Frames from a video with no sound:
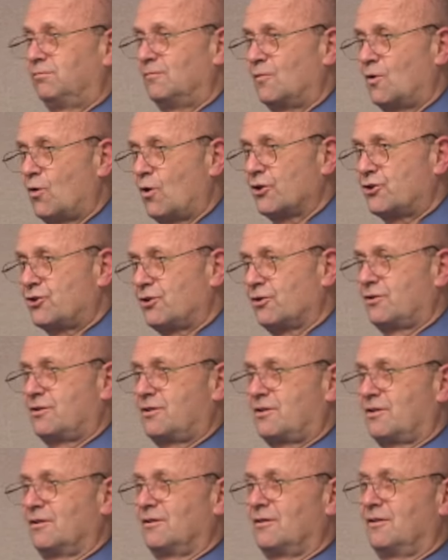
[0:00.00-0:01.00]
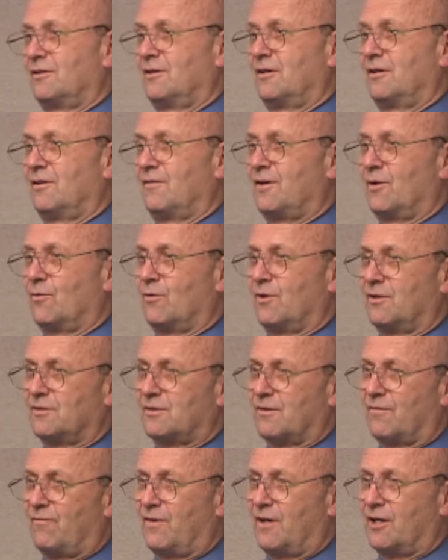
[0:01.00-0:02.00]
orchards, there was
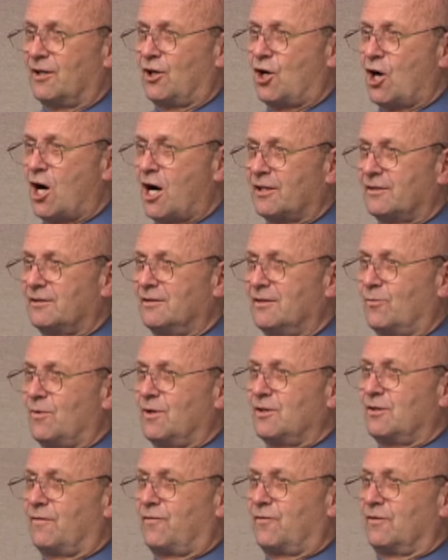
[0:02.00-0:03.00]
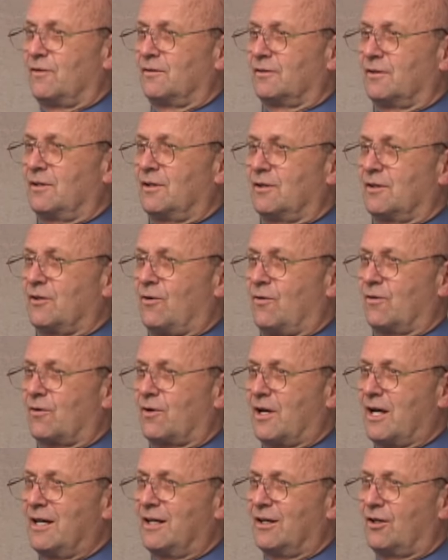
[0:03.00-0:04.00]
a garden, a wonderful
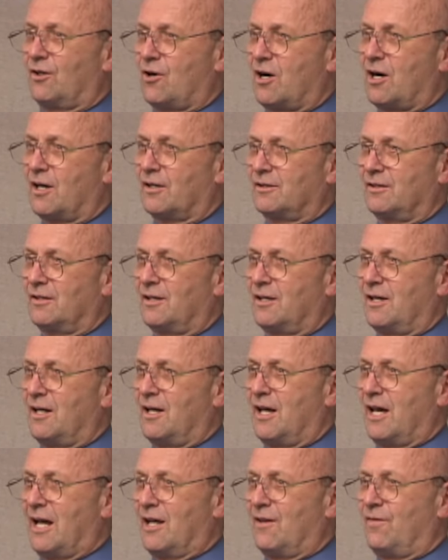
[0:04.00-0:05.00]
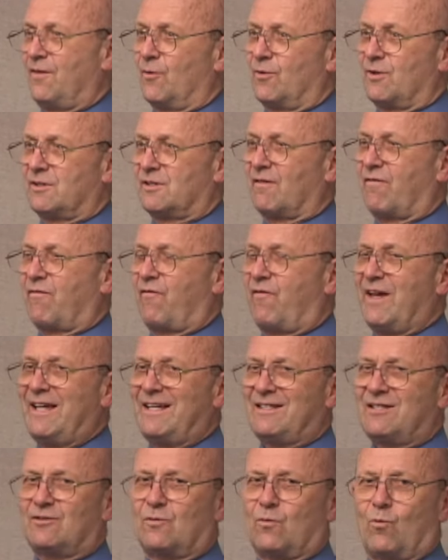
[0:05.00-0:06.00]
organic garden, and there was a
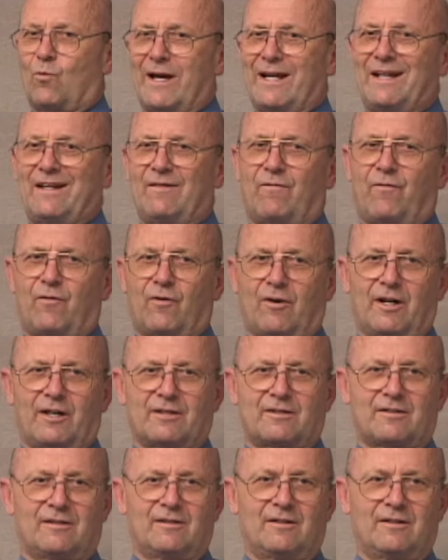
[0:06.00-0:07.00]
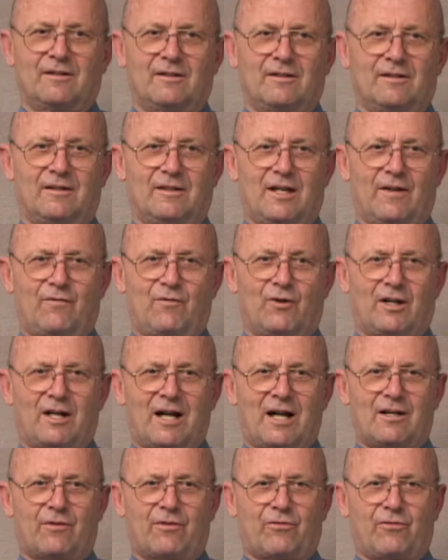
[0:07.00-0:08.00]
feast waiting for us. If you
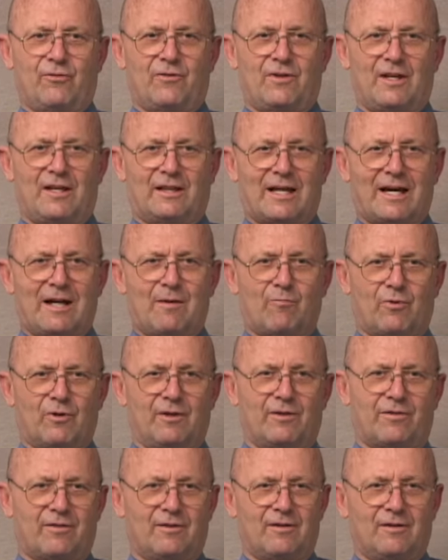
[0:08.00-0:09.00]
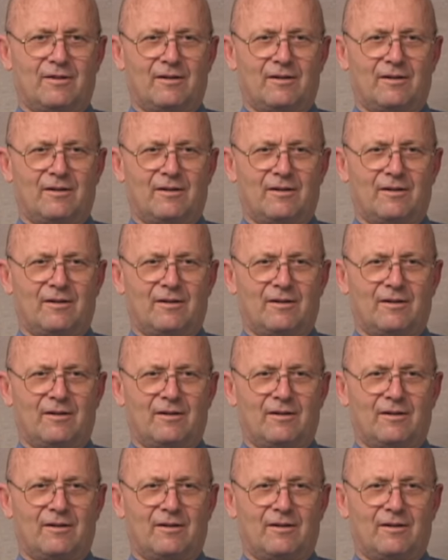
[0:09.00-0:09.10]
got through the labyrinth,